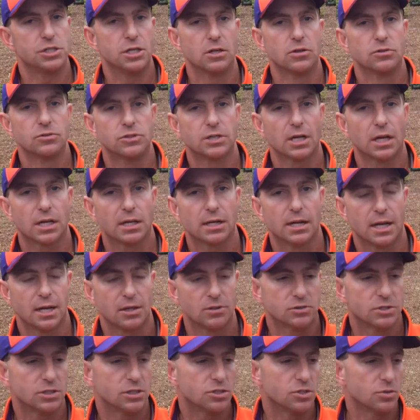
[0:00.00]
you did on second
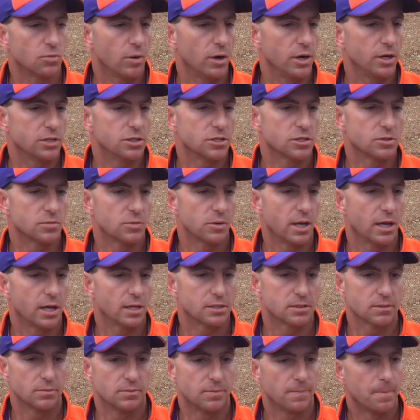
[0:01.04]
down situations. We had
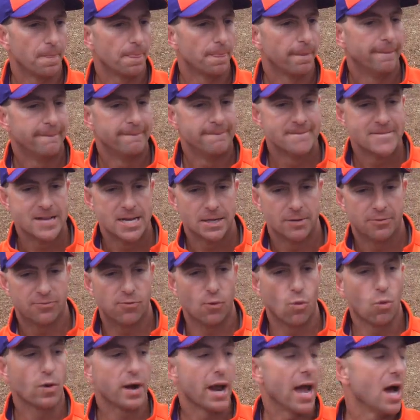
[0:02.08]
some
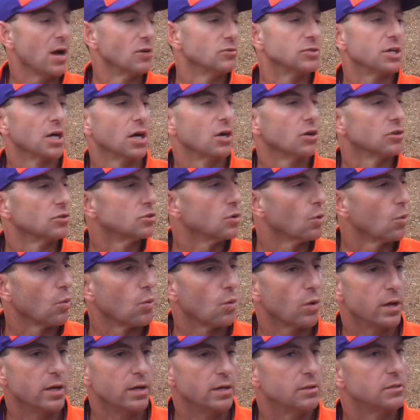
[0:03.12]
four down
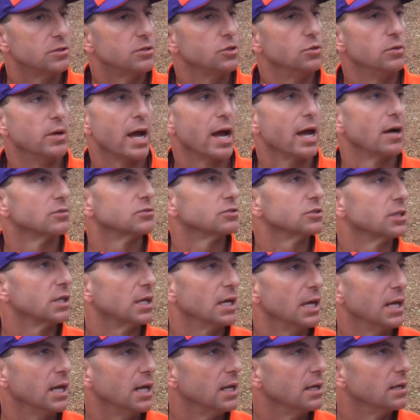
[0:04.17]
territory, two downs to
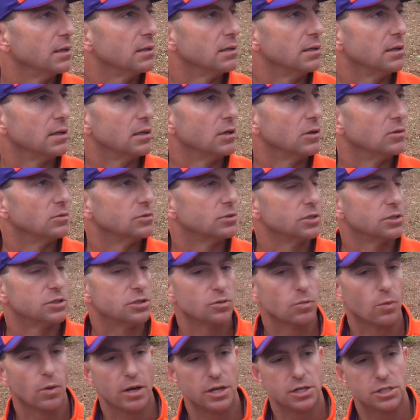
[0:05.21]
get it,
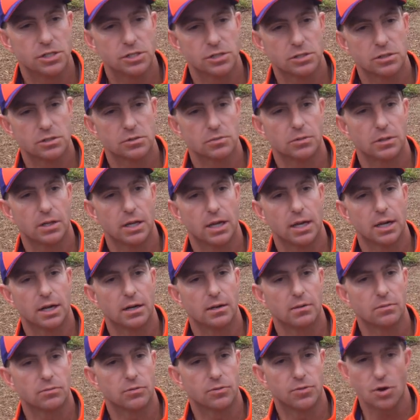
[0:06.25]
situations. We had
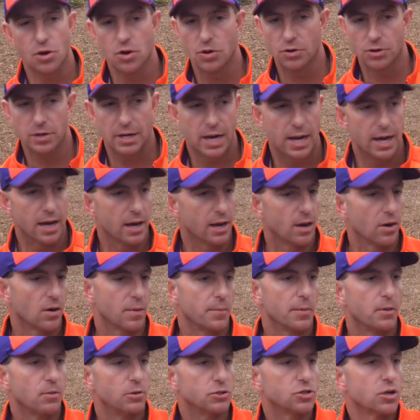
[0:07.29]
third down. I
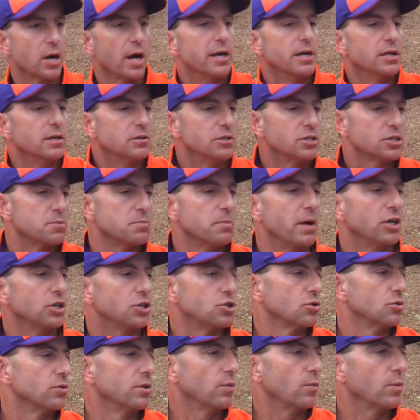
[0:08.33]
mean, we tried to just make
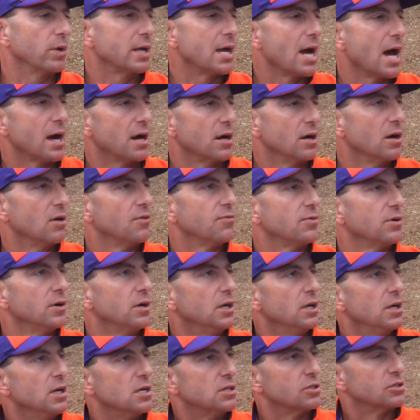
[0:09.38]
sure that we got enough
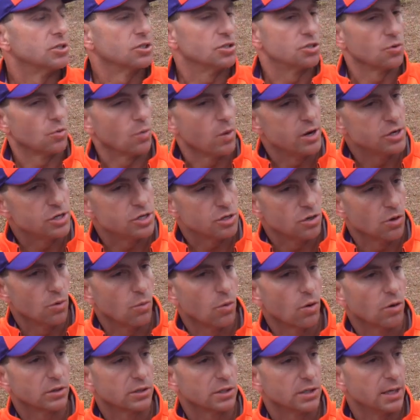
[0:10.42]
situational
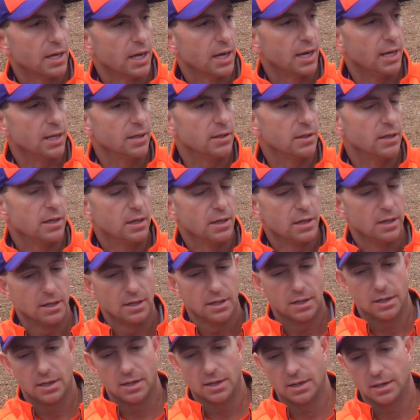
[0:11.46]
work today
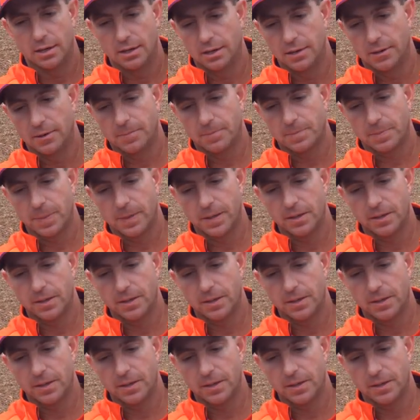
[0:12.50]
to